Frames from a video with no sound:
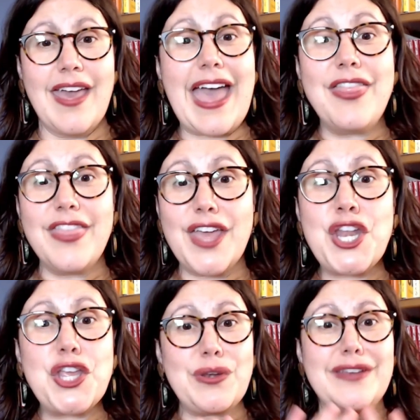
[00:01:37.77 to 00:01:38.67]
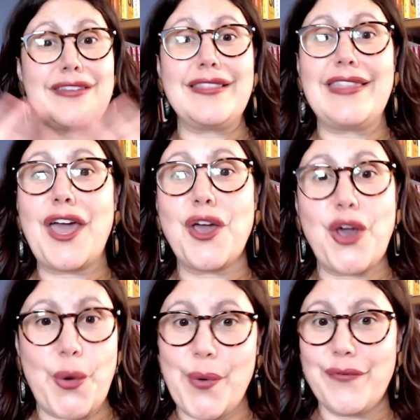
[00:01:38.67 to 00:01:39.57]
And then you need to let
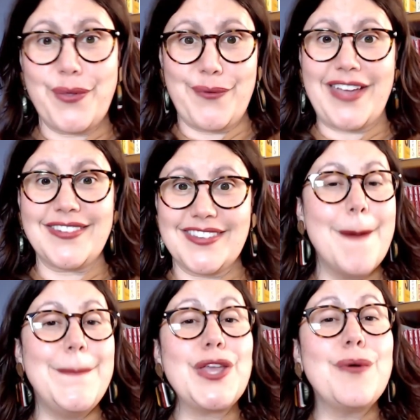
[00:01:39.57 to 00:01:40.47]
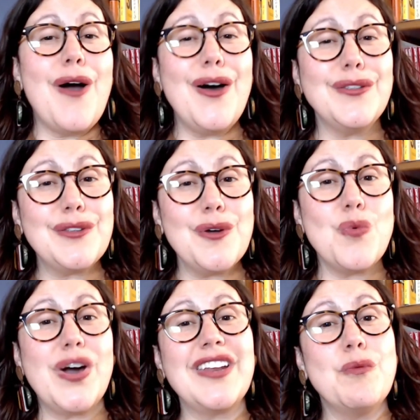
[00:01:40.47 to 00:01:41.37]
go of the rest. But you also
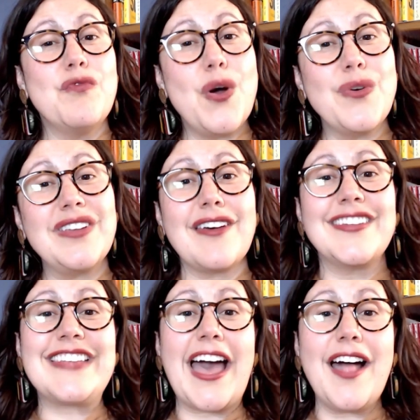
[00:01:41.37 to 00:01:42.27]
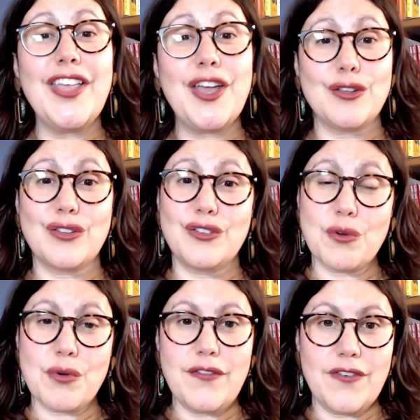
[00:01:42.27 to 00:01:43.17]
want to focus on telling a
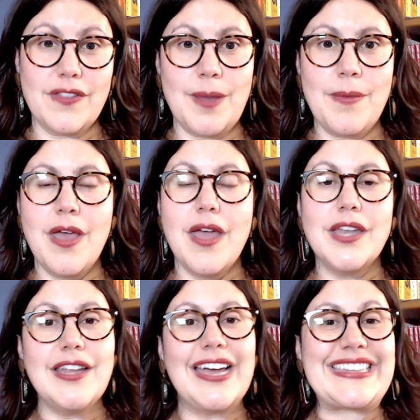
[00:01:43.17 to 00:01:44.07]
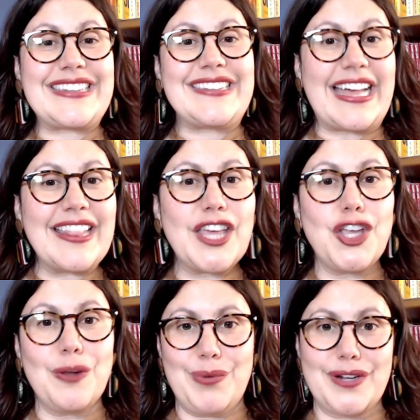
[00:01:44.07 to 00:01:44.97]
story for them, not selling
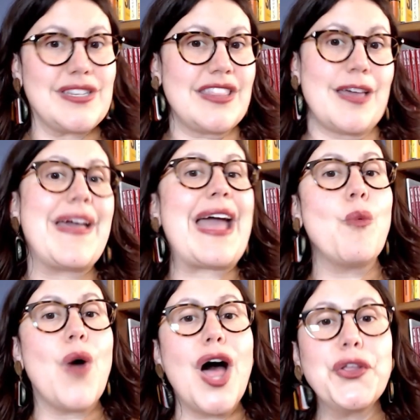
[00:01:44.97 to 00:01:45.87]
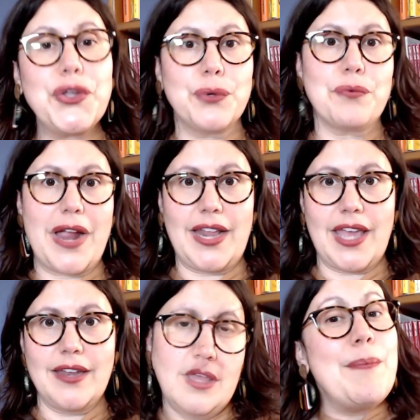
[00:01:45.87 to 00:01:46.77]
your book to them while you're writing it.